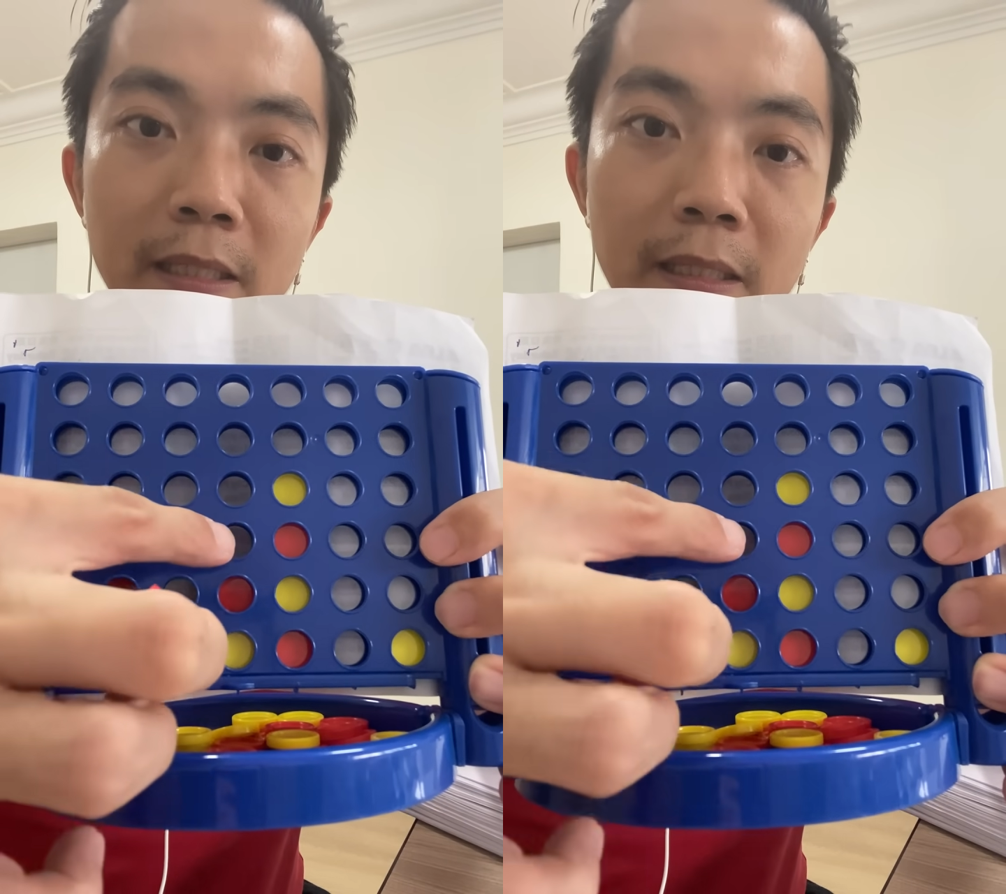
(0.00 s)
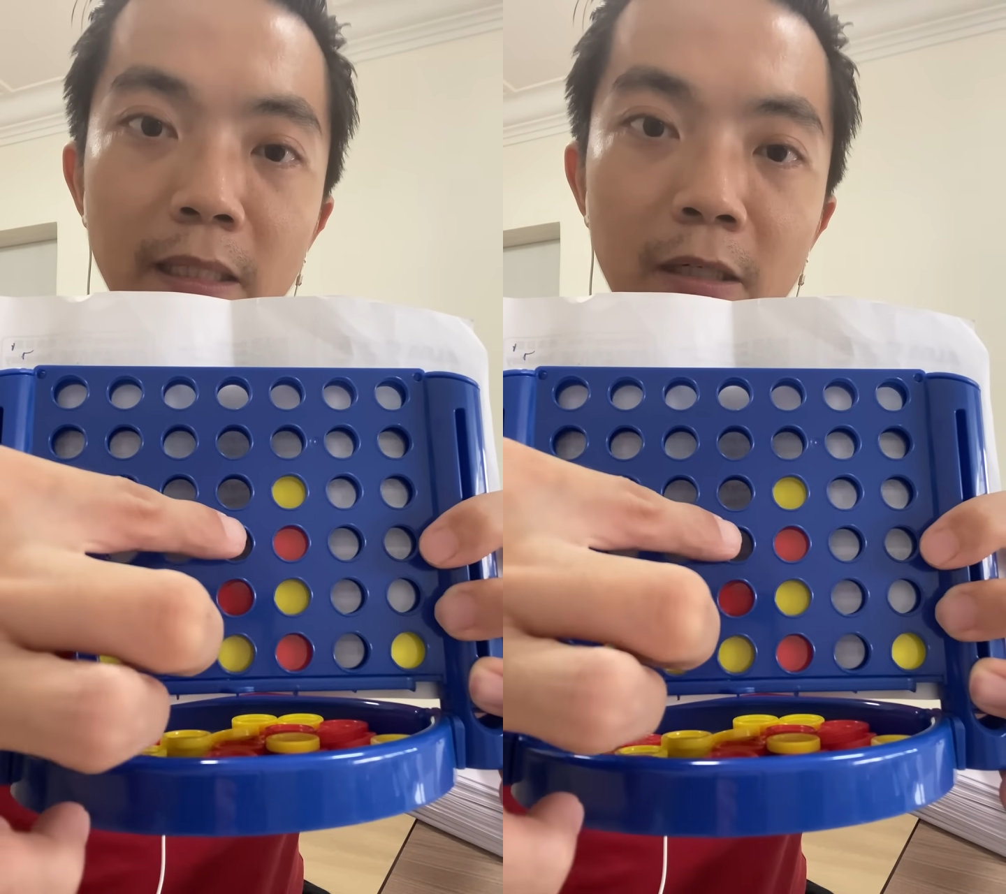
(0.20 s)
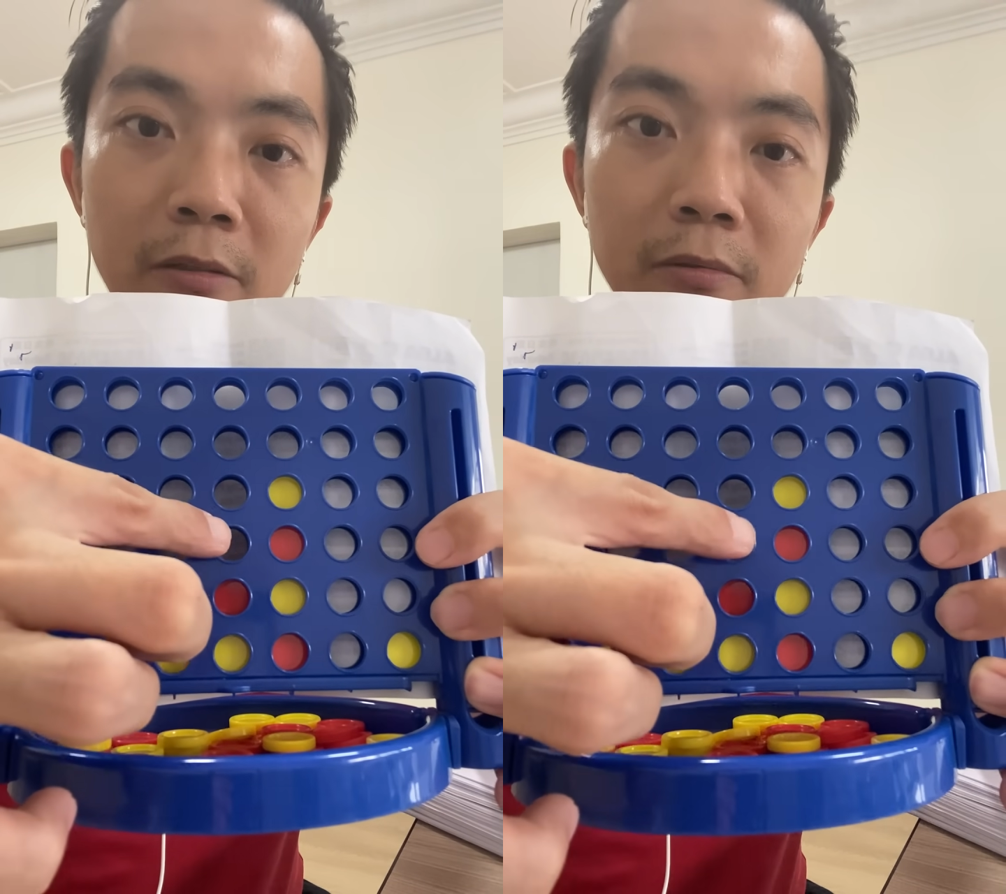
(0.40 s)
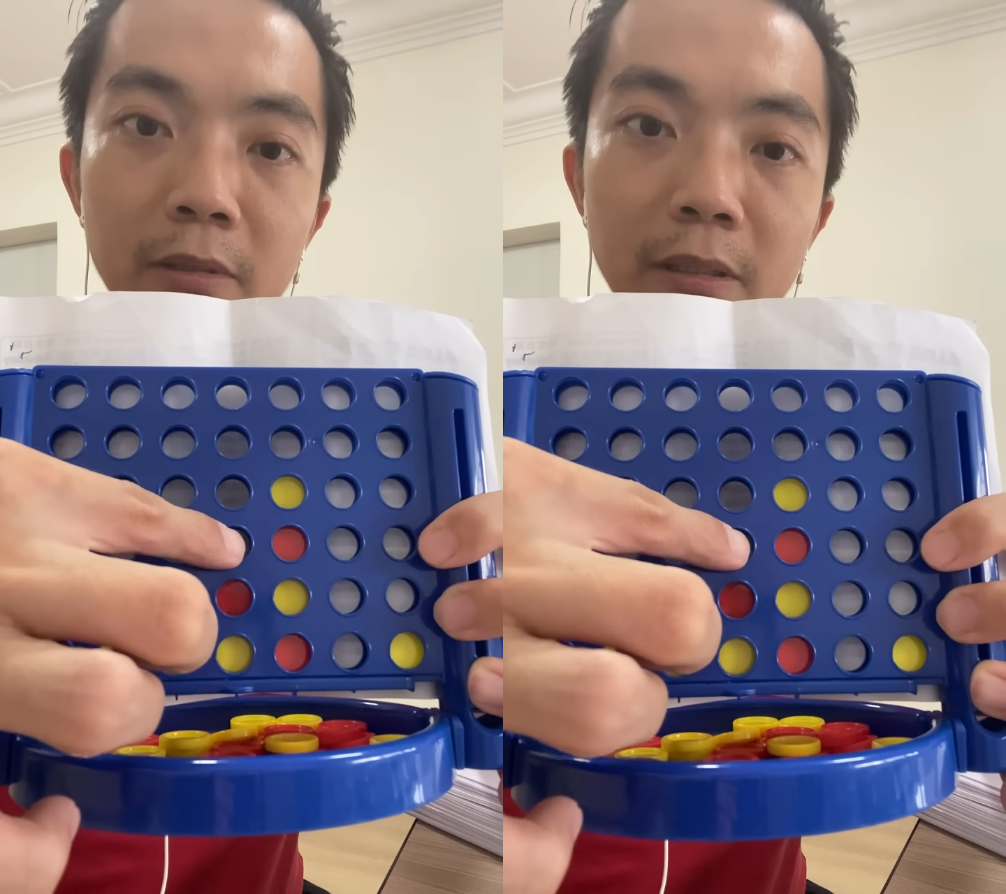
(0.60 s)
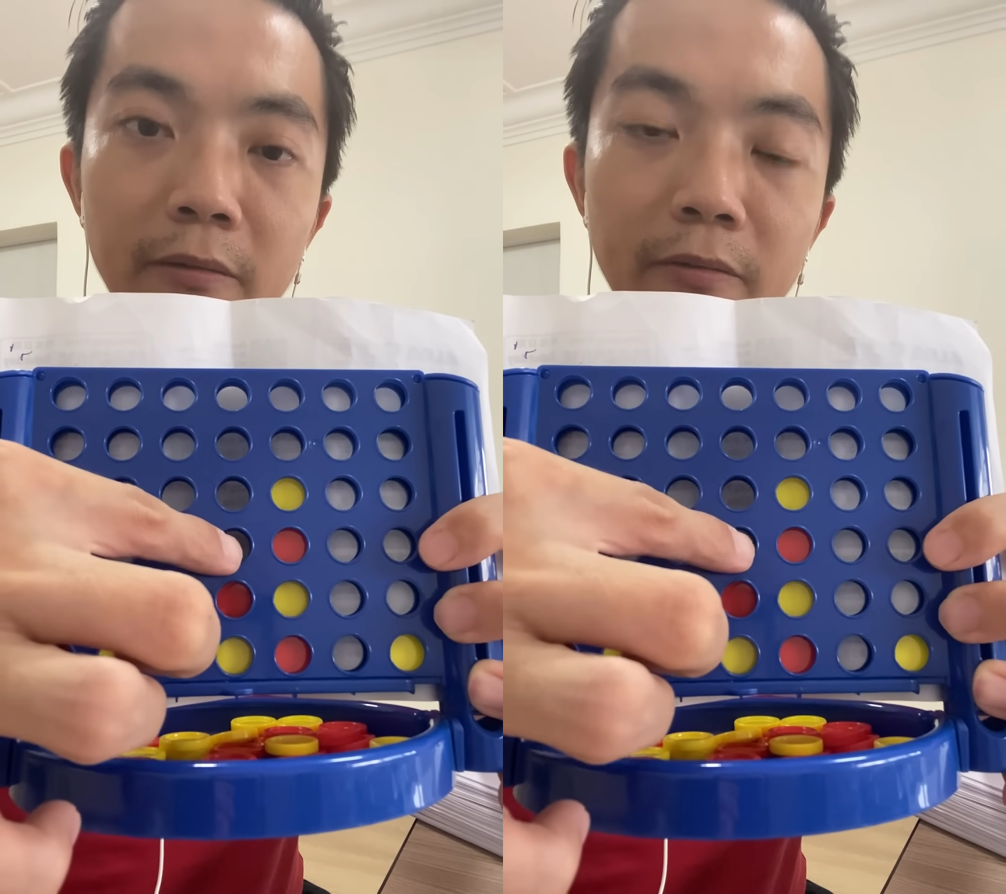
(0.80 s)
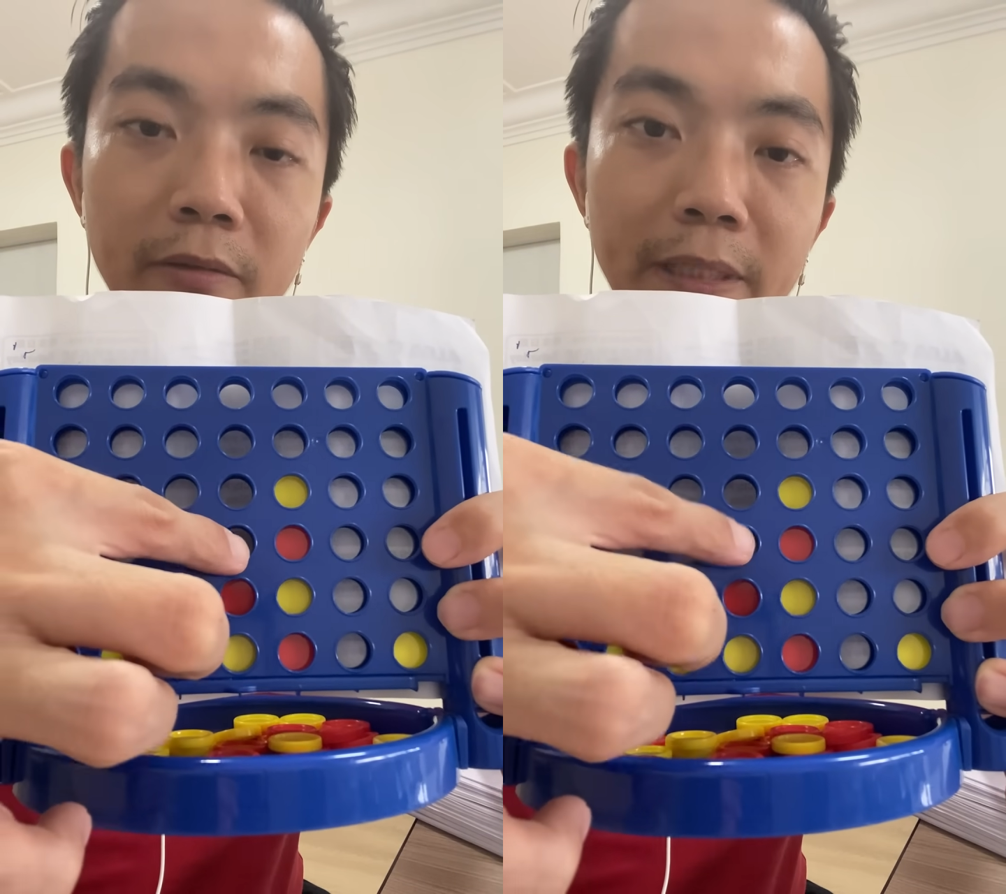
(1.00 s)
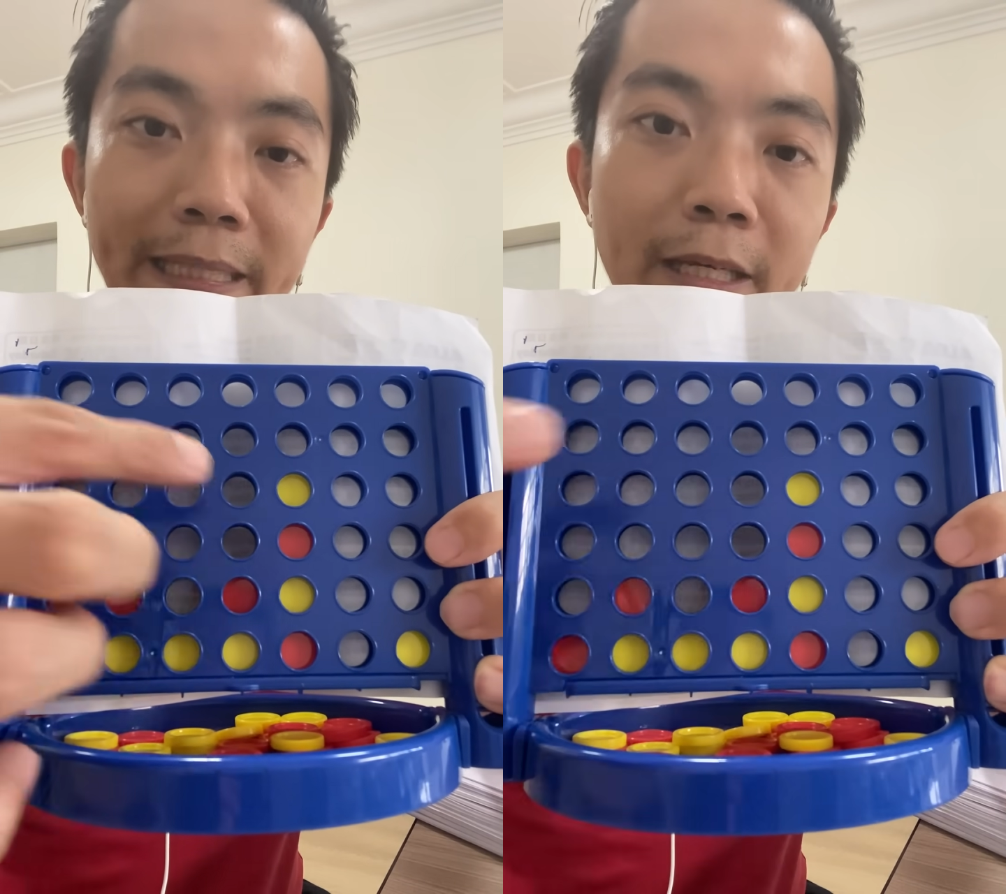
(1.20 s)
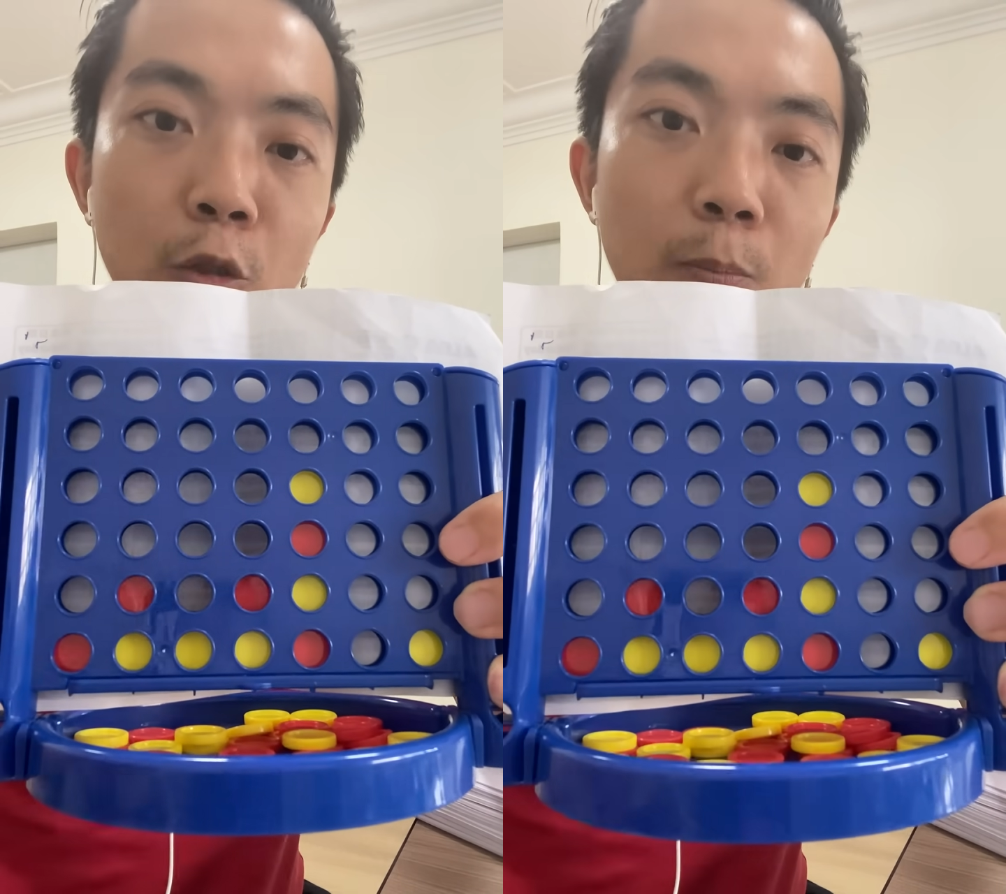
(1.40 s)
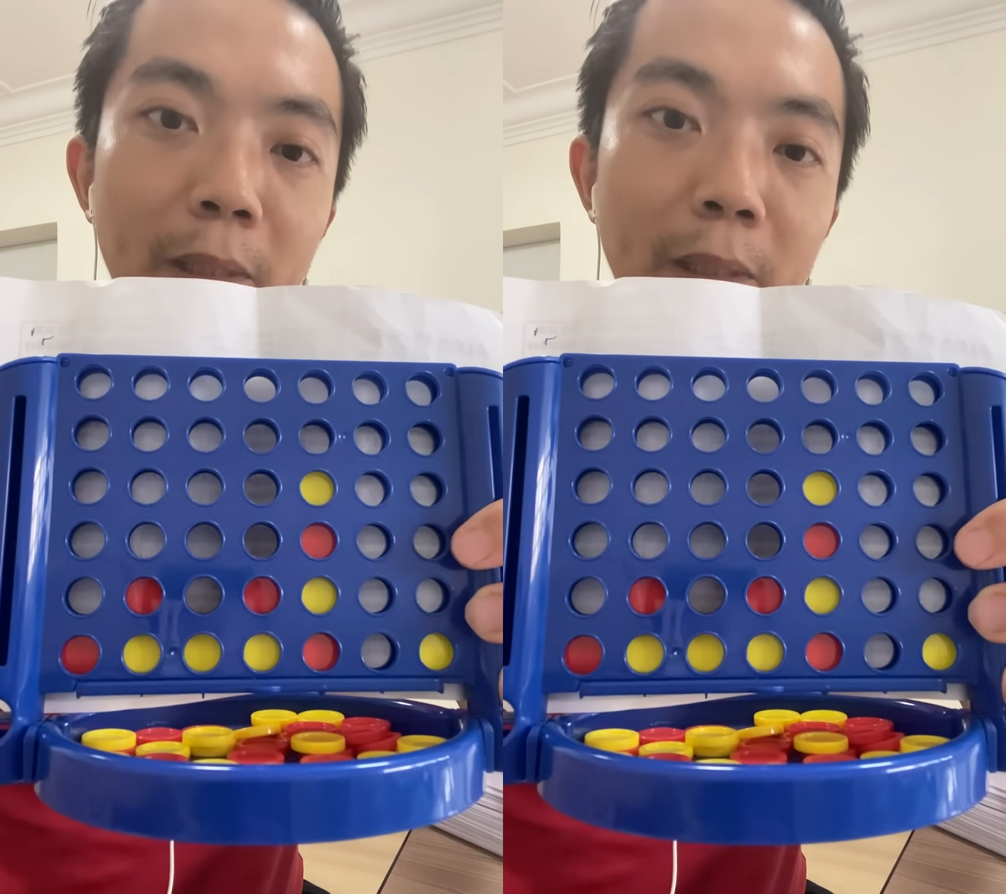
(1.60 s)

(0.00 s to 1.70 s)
now the yellow